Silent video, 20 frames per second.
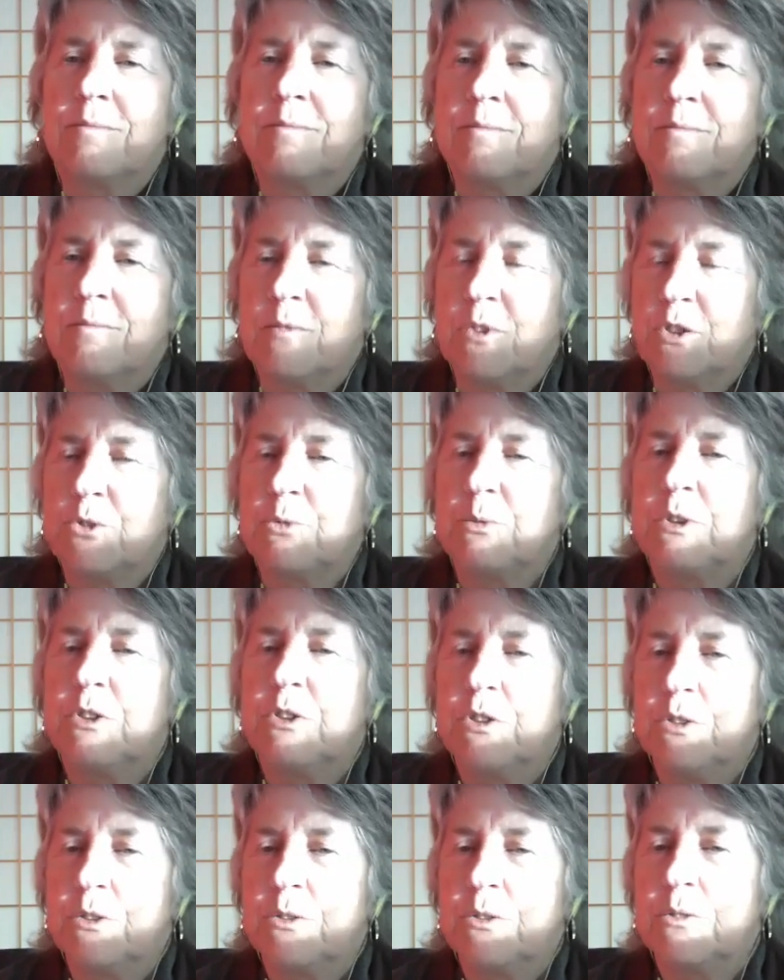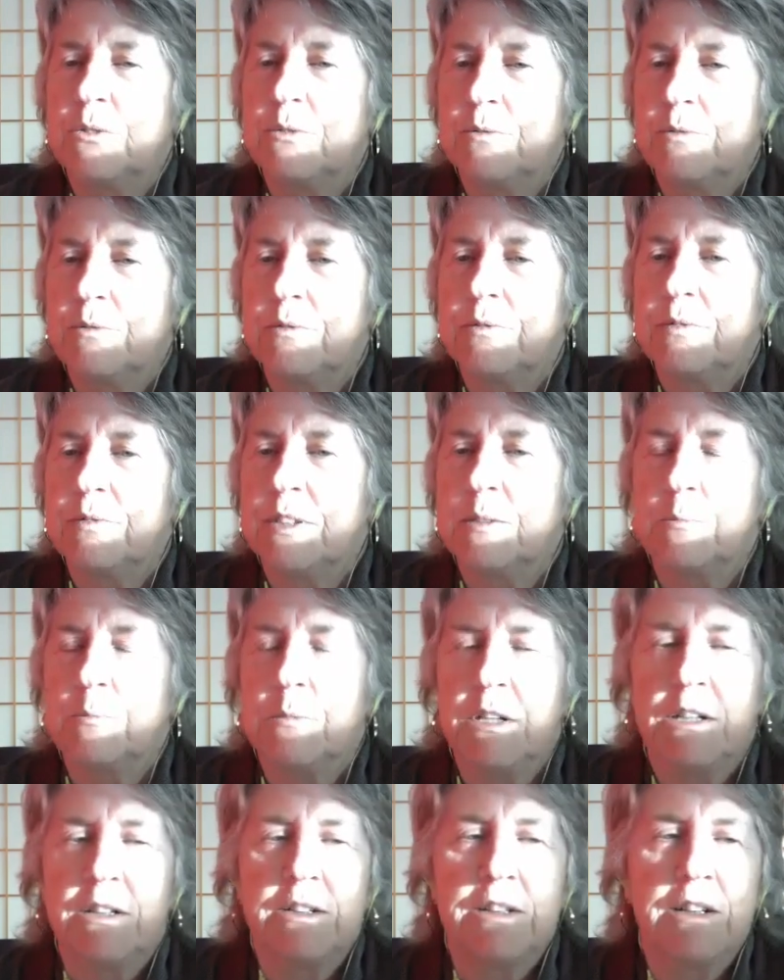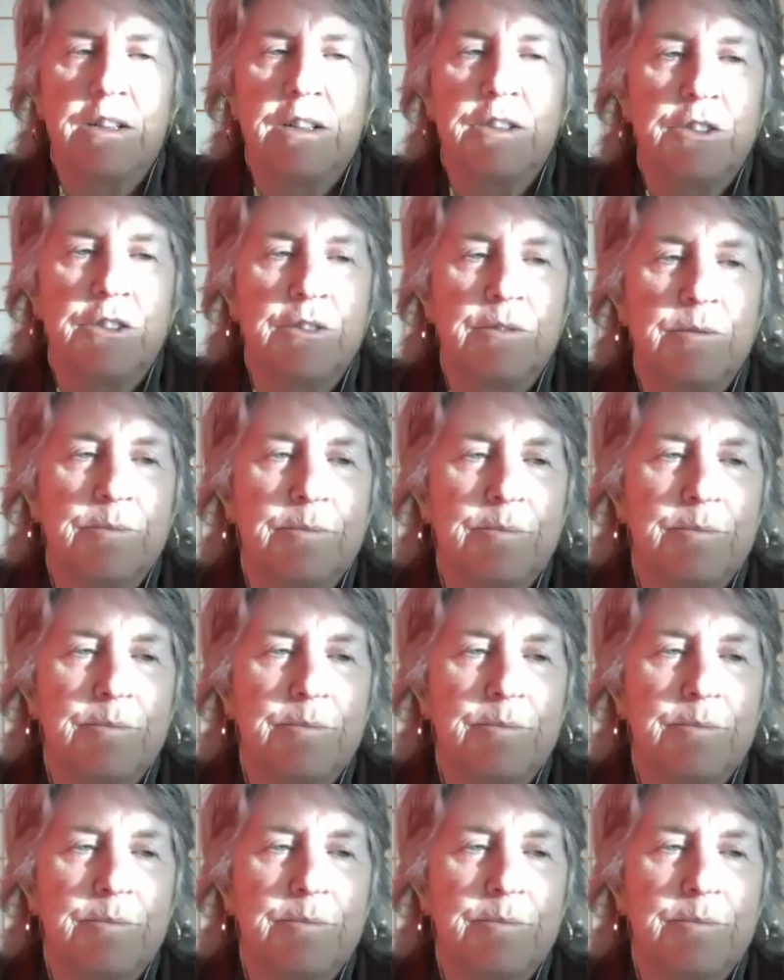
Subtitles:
which we do in meditation,